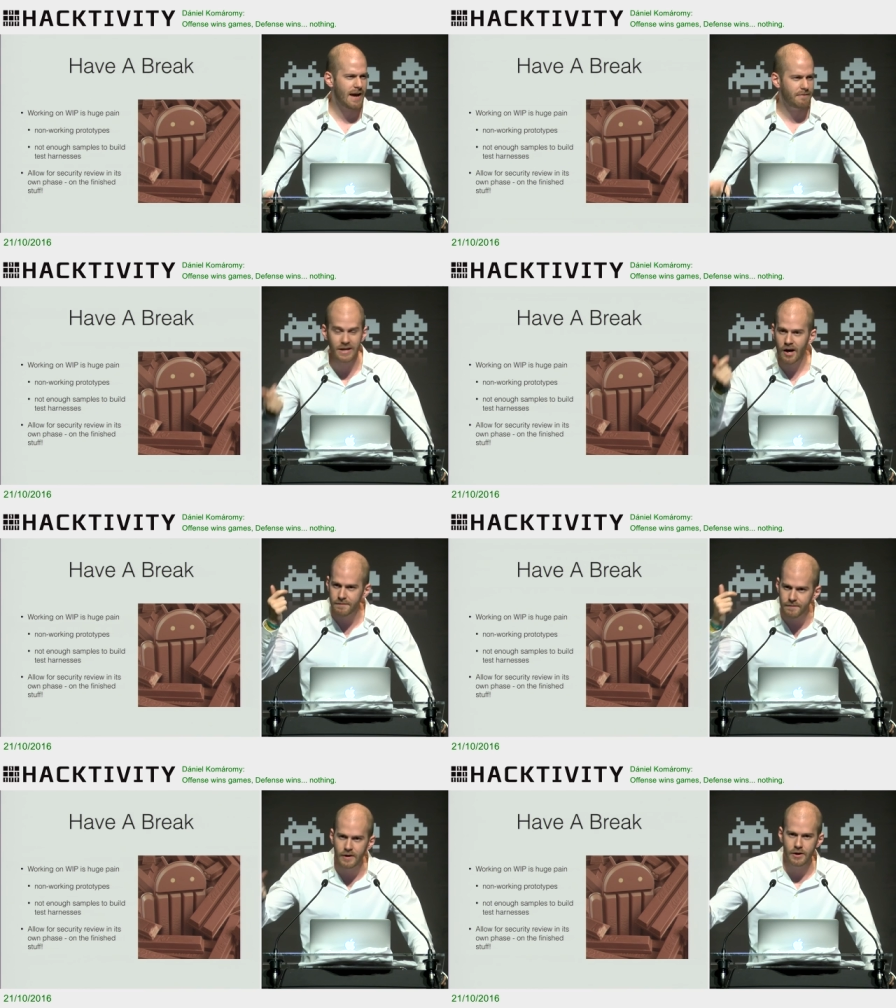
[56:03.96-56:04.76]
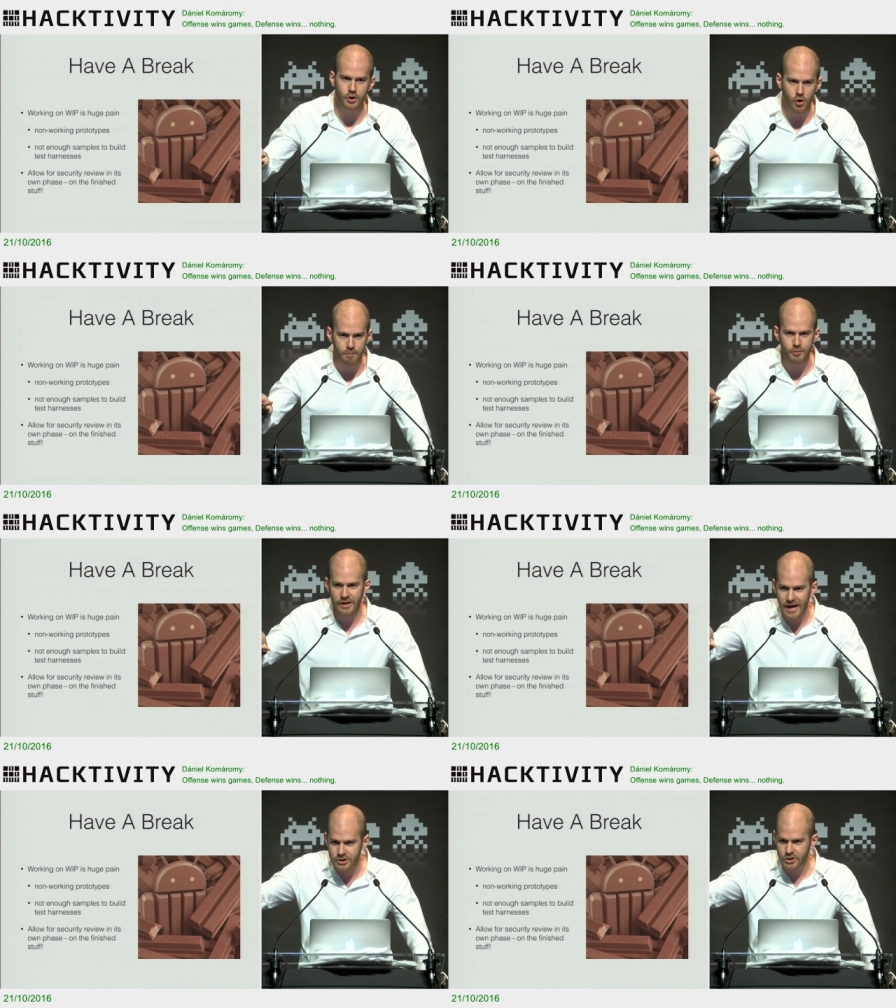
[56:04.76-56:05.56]
have enough, you know,
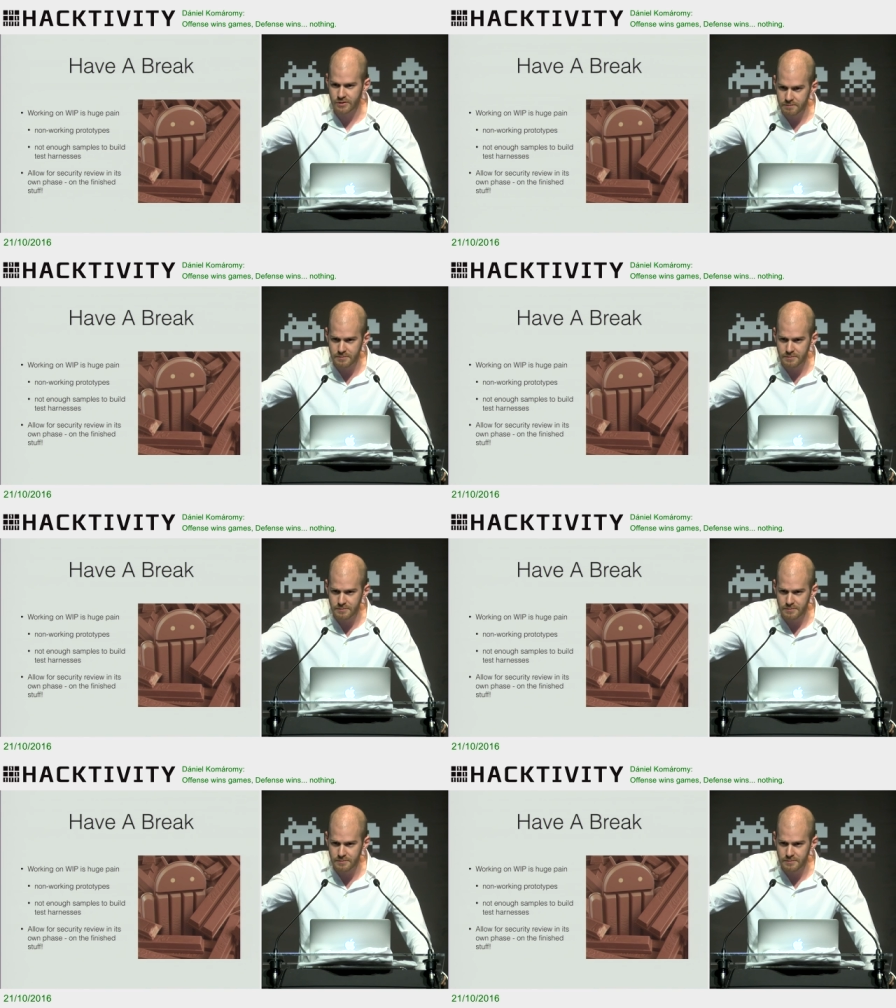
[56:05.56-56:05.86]
production